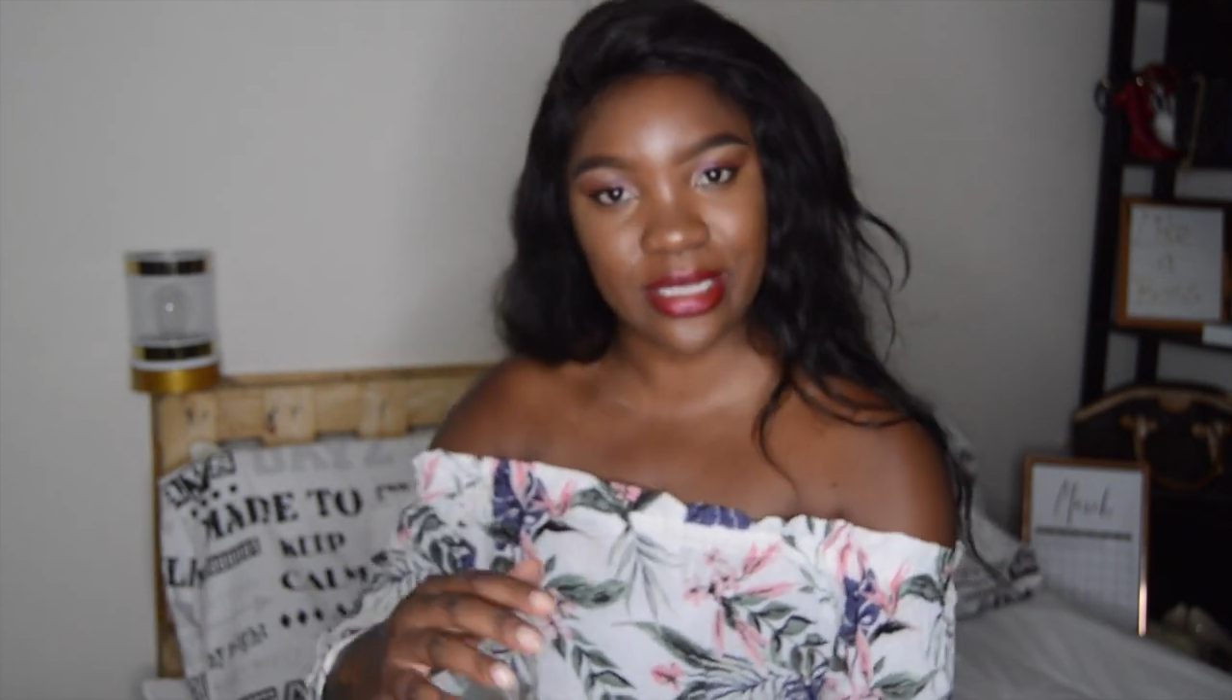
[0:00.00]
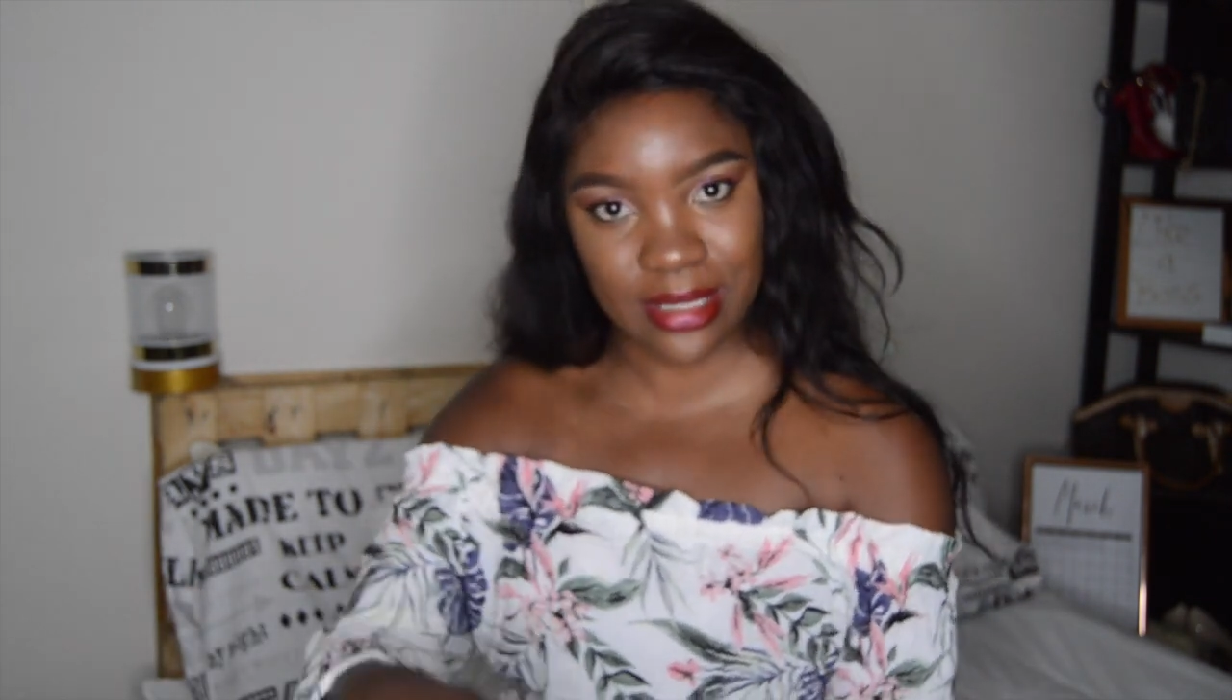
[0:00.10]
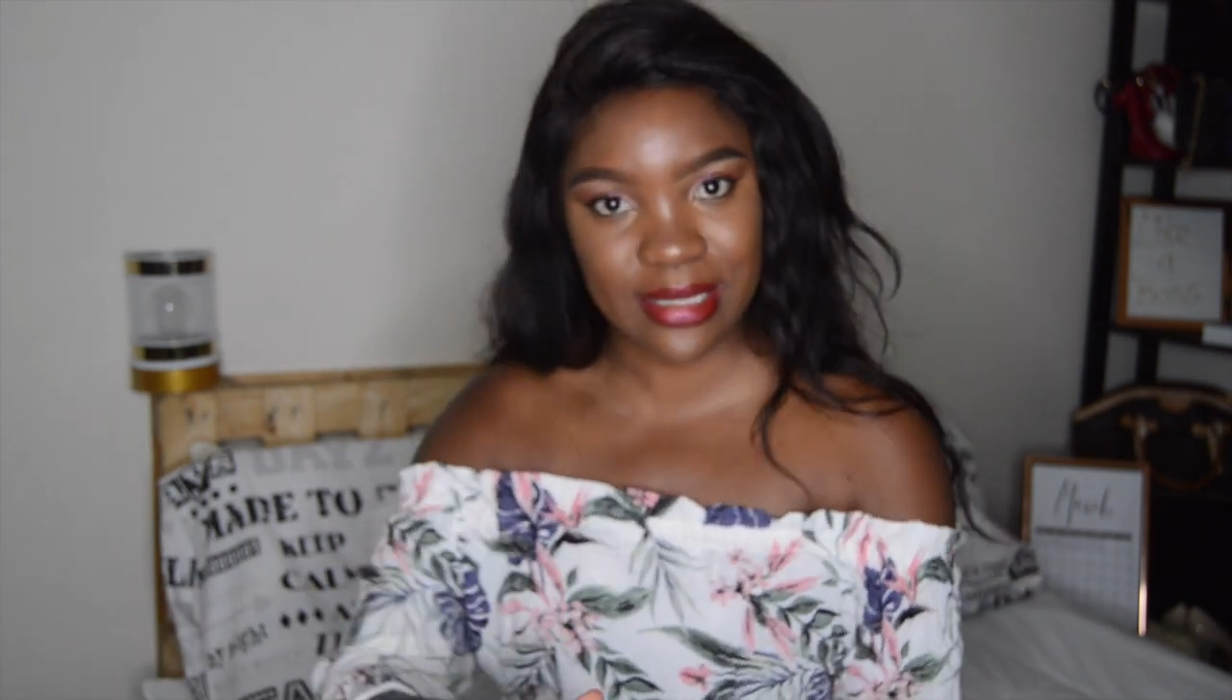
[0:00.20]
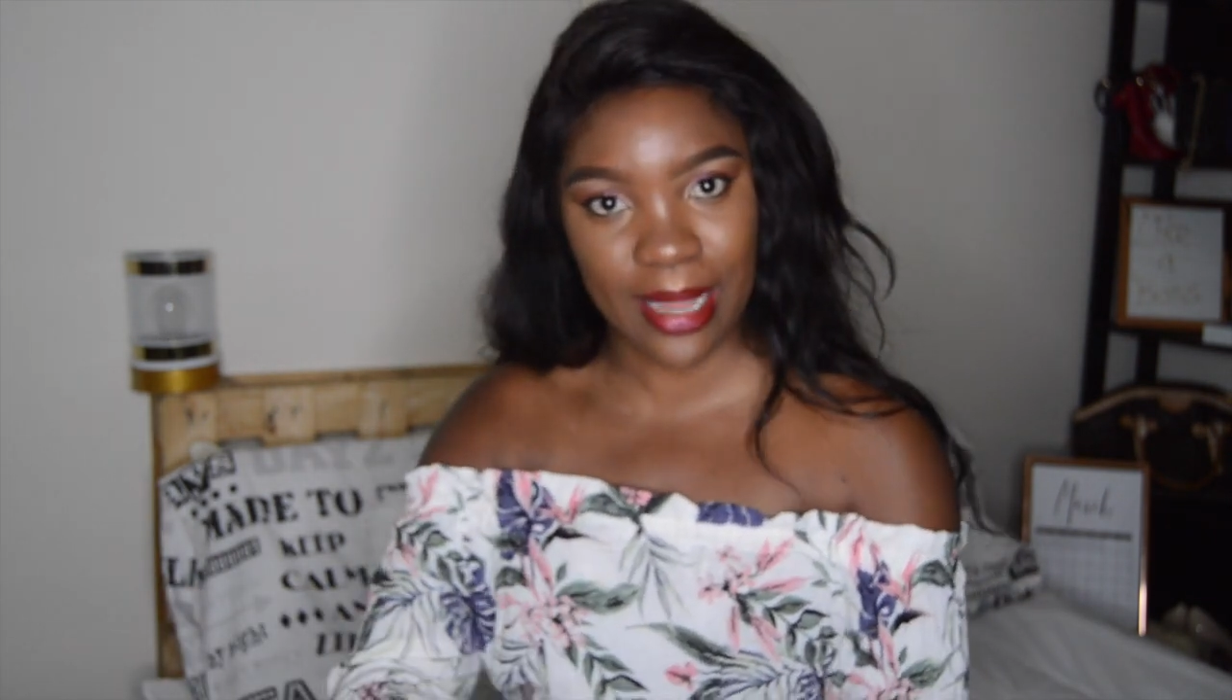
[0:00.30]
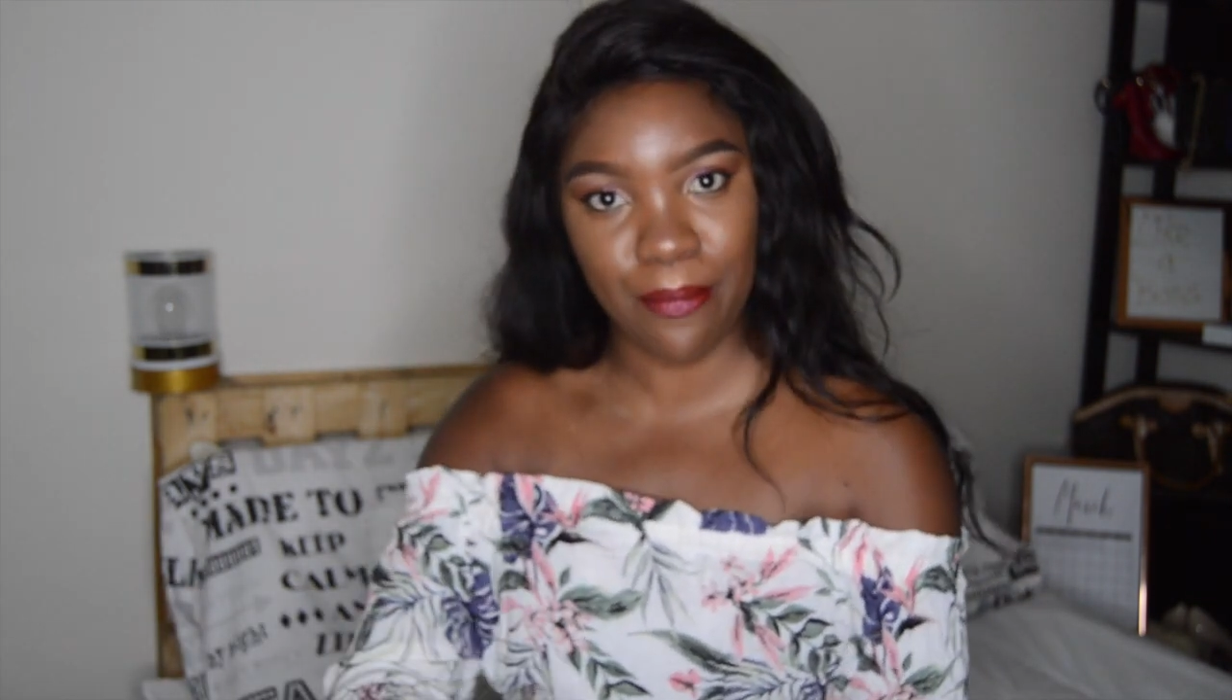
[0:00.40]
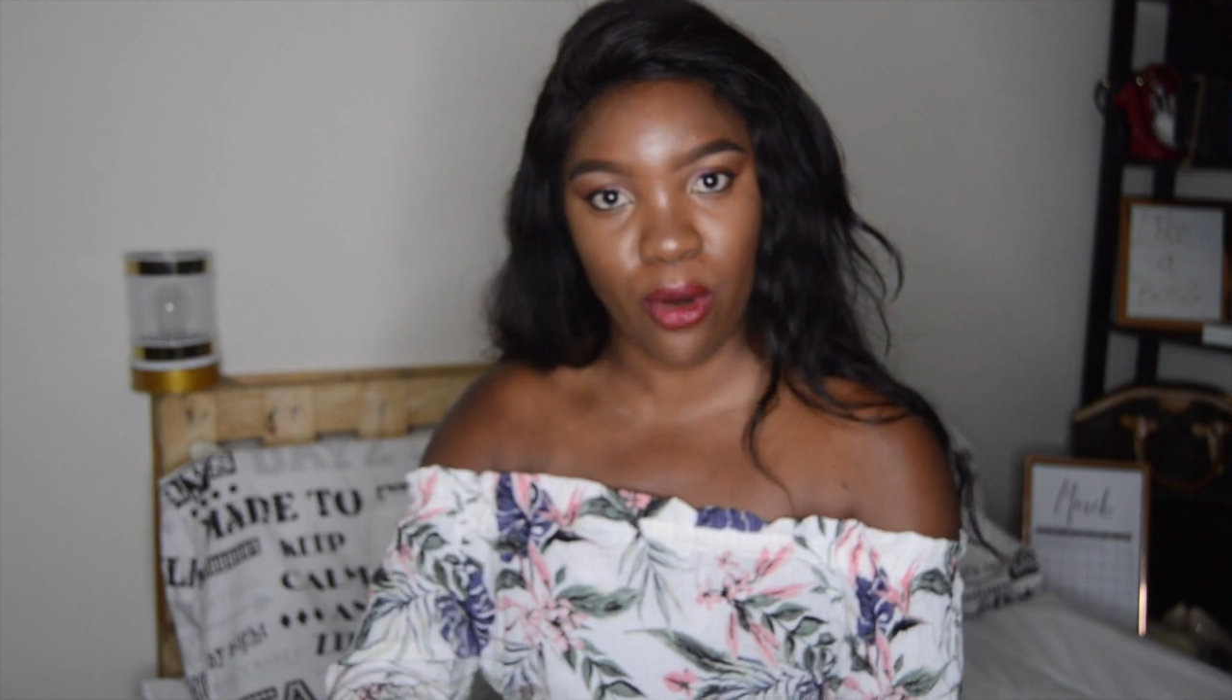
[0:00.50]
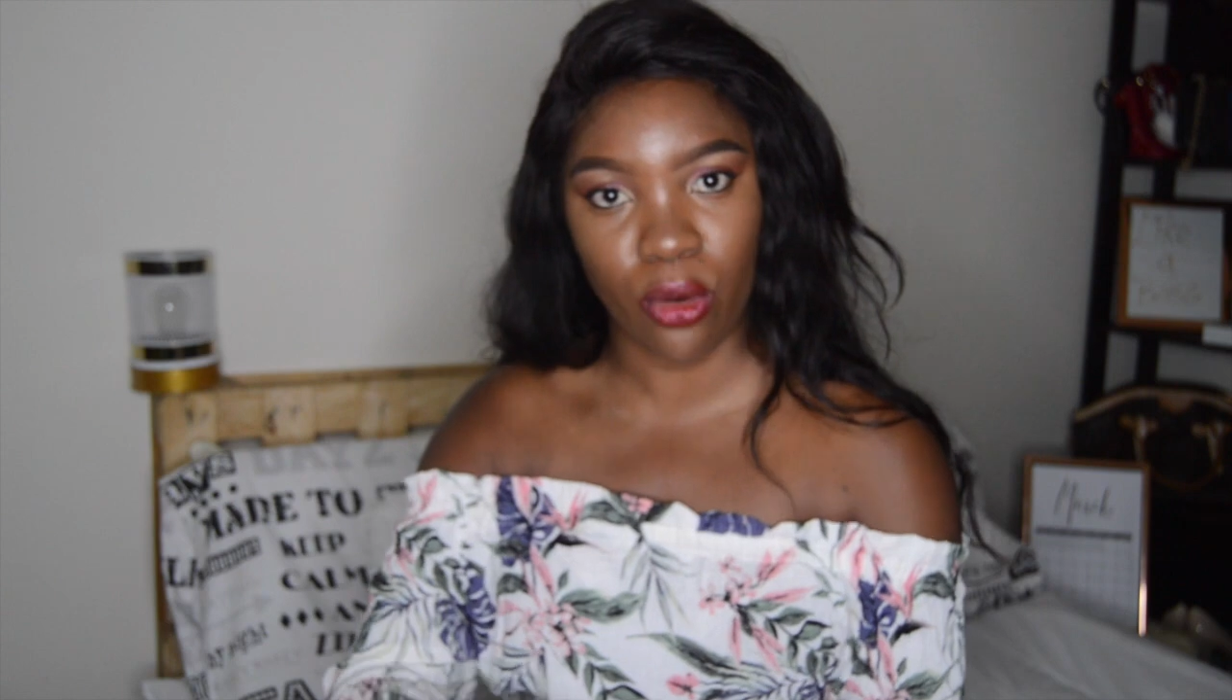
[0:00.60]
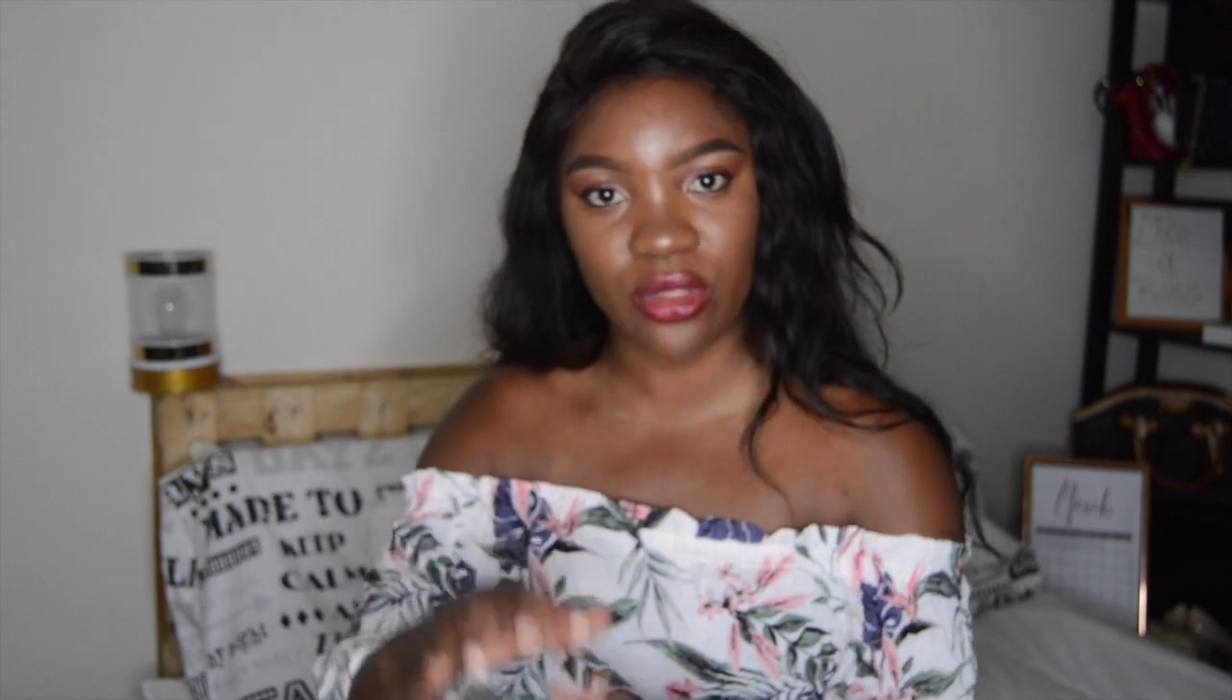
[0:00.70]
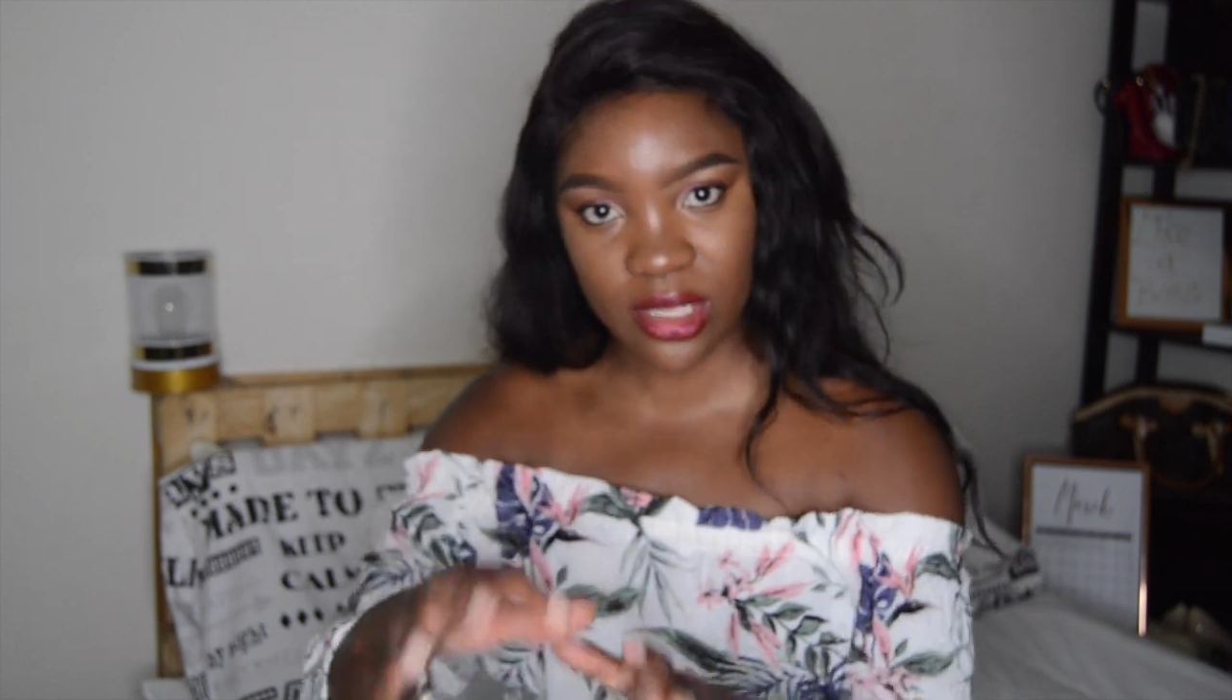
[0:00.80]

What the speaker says: to the same mall.